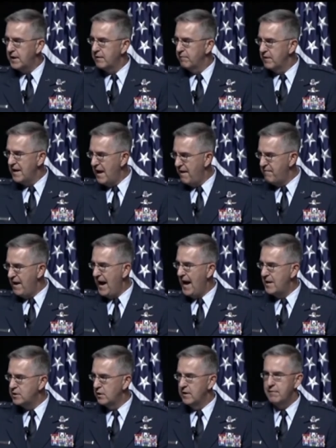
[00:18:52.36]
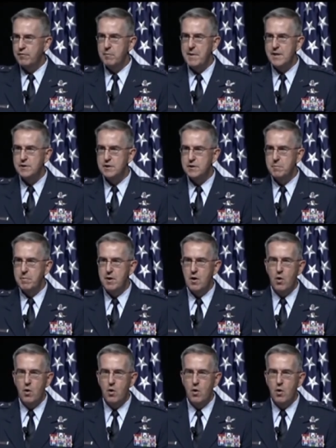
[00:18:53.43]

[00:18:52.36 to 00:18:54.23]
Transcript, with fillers: to effectively have agile information